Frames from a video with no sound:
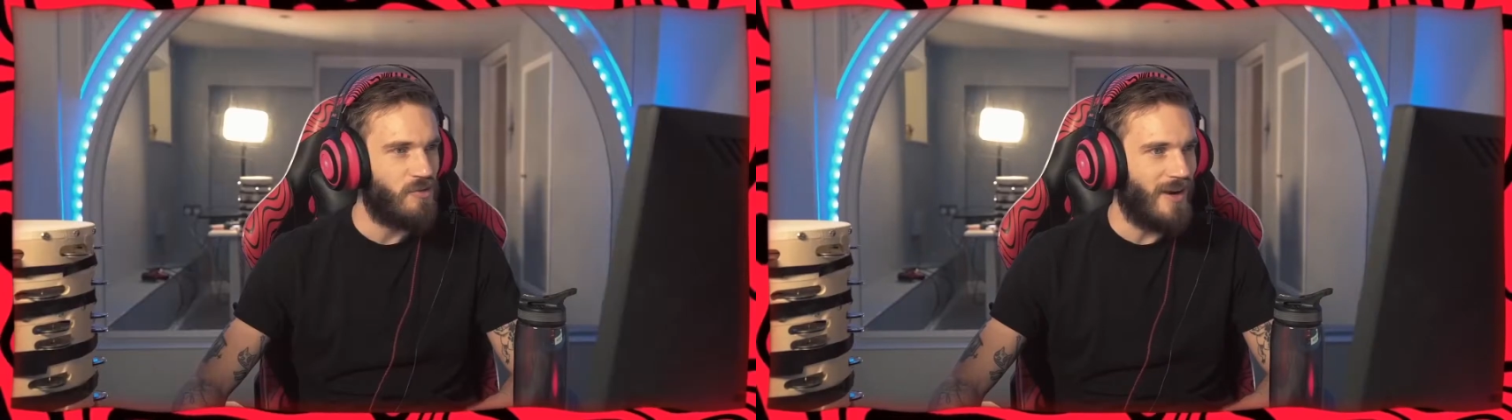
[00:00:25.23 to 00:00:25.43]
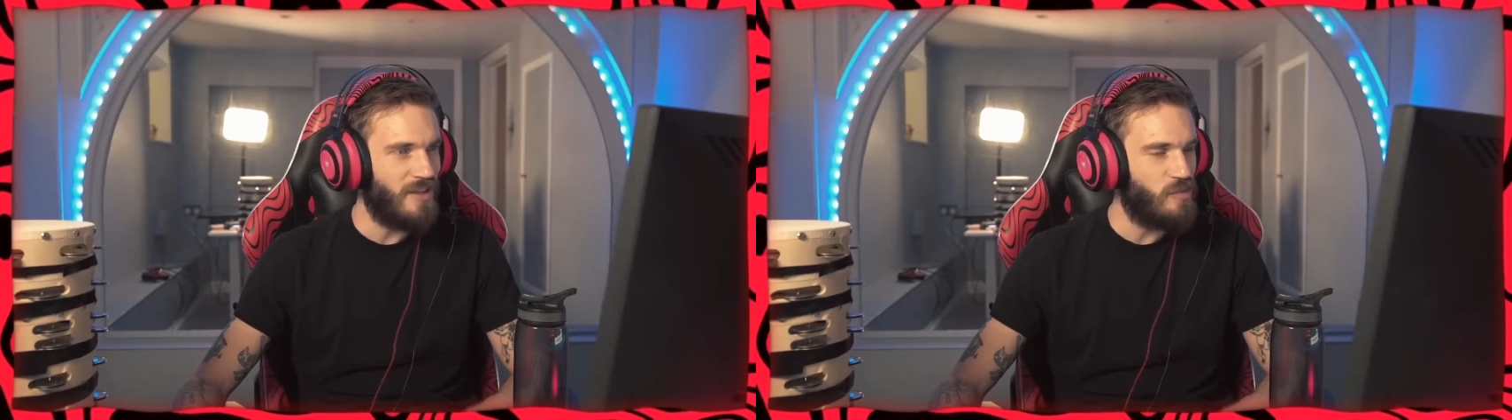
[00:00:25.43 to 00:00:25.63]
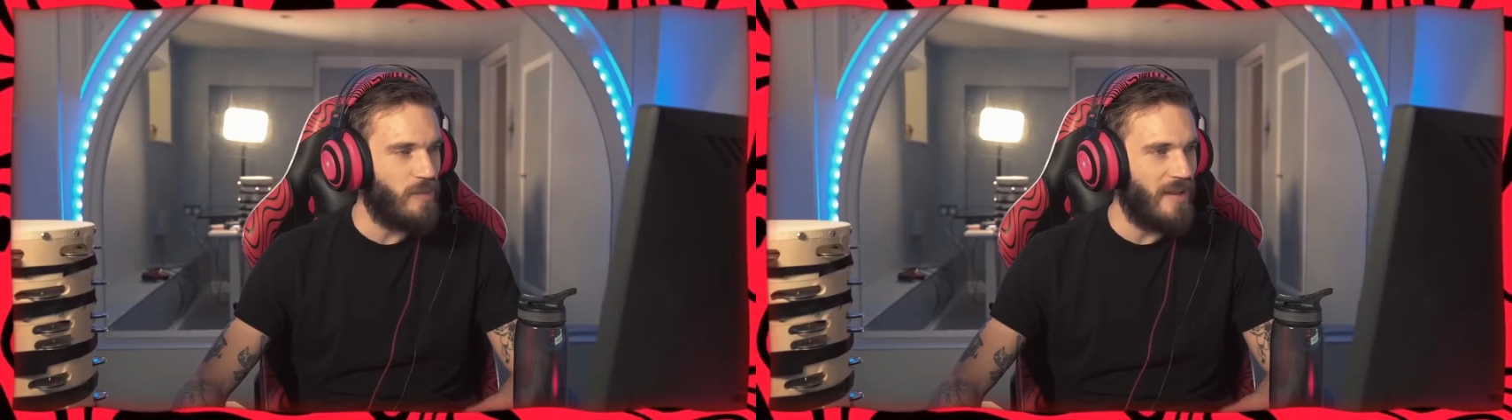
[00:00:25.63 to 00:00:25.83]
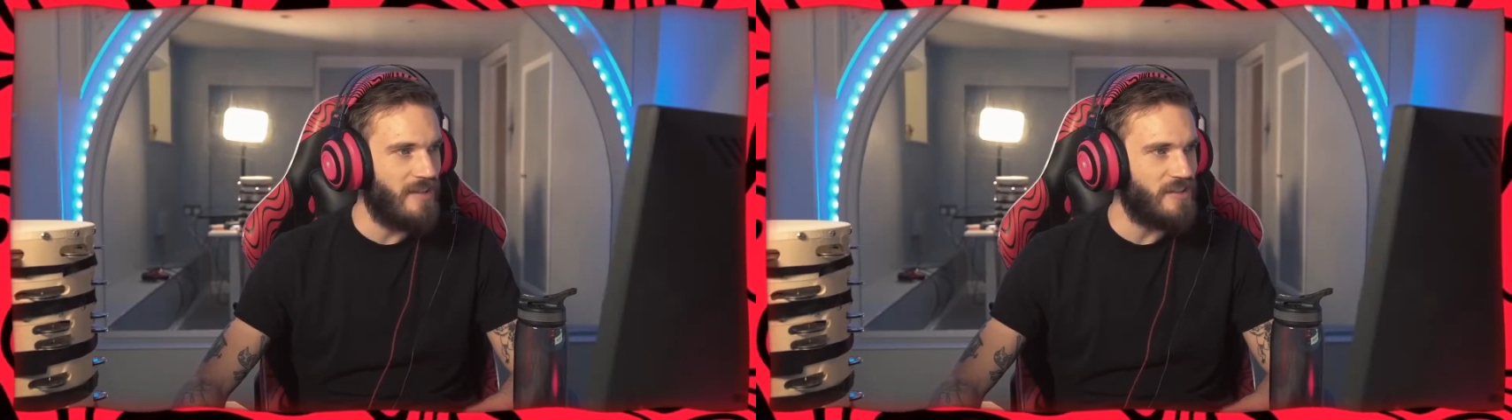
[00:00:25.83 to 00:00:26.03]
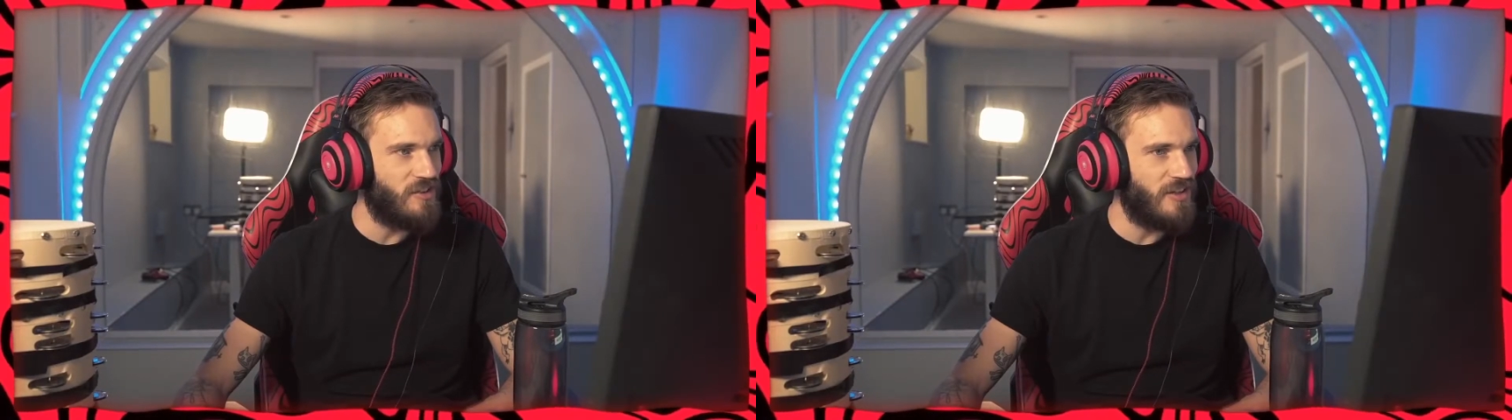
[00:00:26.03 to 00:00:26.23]
trying to explain
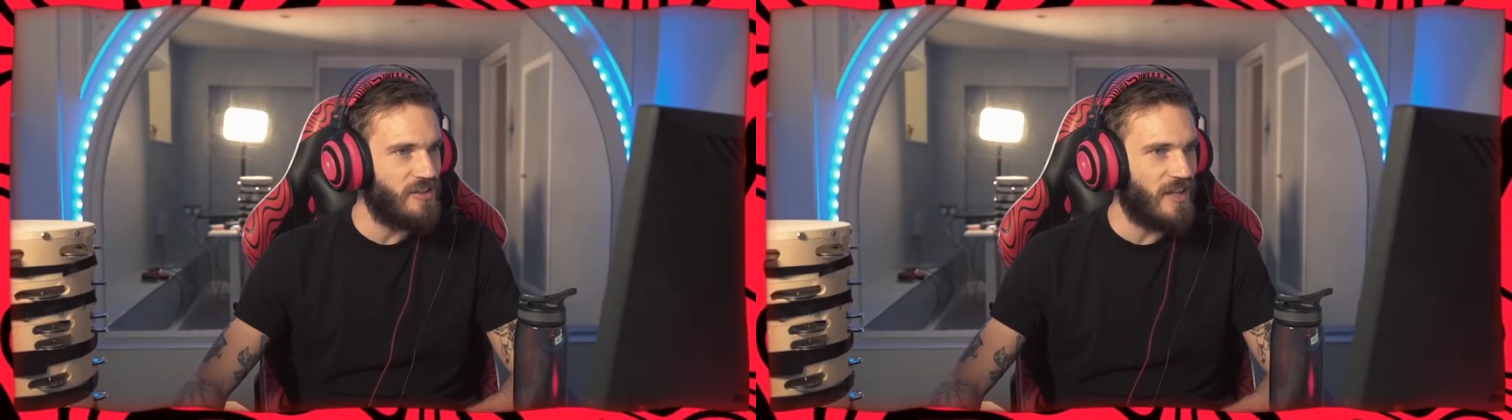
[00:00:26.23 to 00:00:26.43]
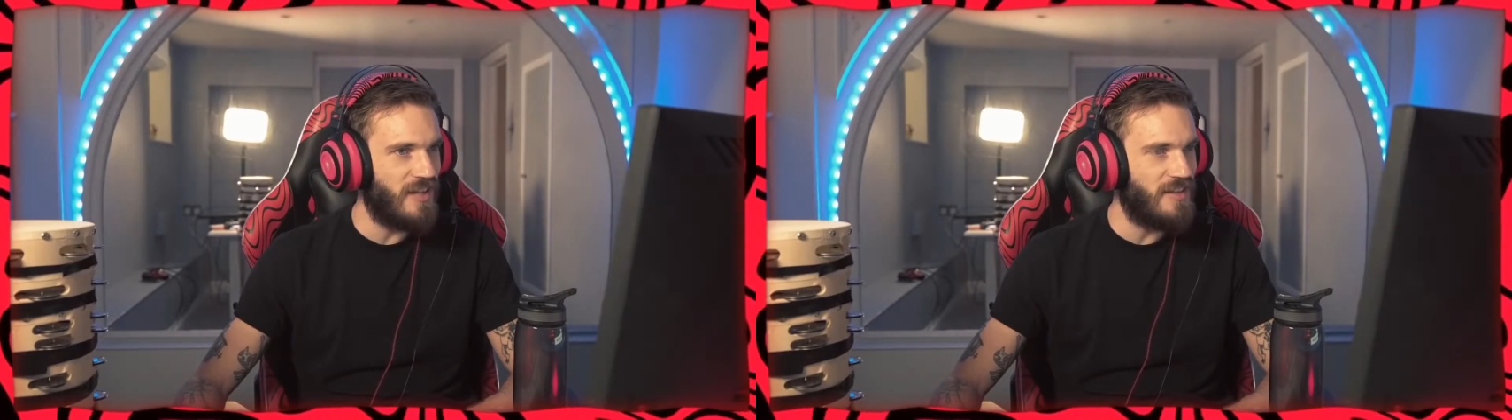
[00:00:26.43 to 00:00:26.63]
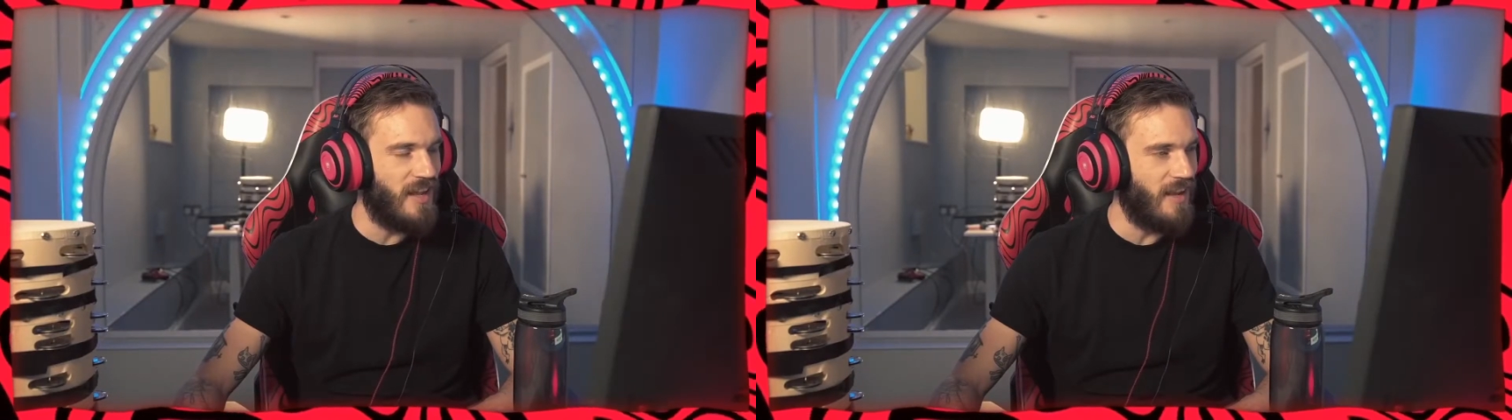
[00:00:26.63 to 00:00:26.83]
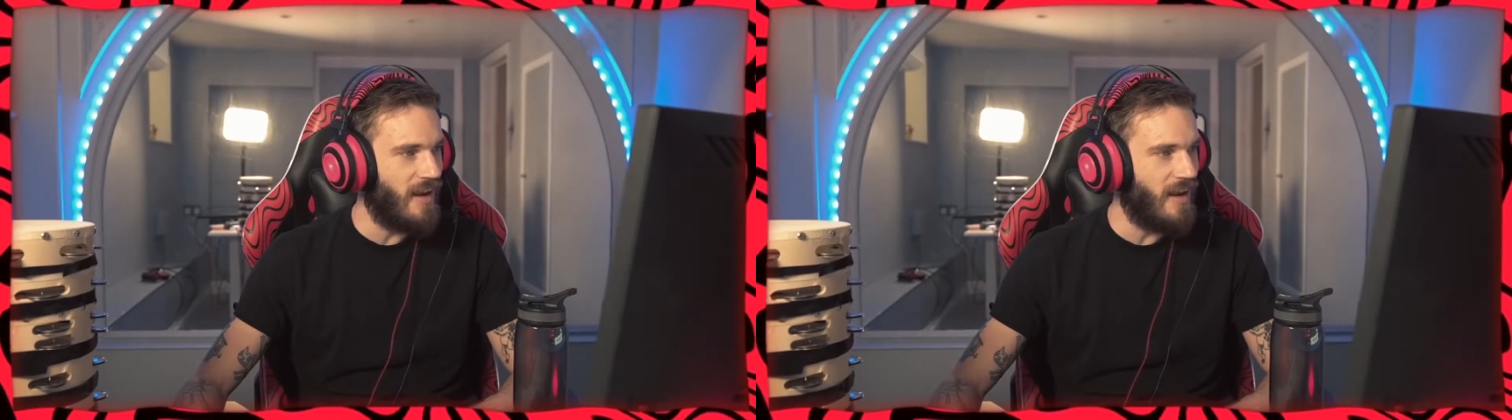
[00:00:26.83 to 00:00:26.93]
this so it doesn't get taken